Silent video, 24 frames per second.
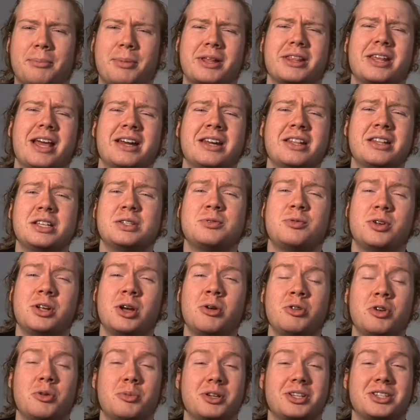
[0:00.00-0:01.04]
by the end of this
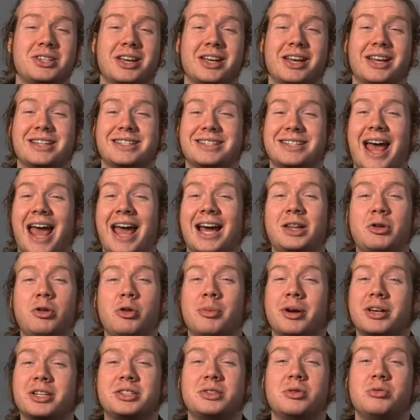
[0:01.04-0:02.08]
video, you'll be saying exactly
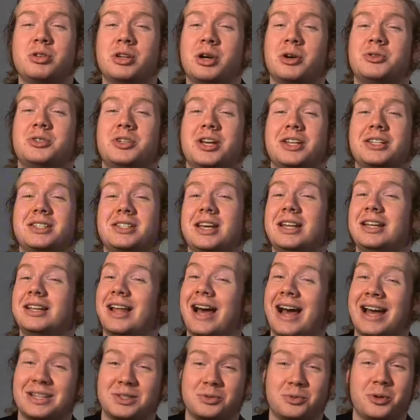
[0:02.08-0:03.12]
what my student Jose said last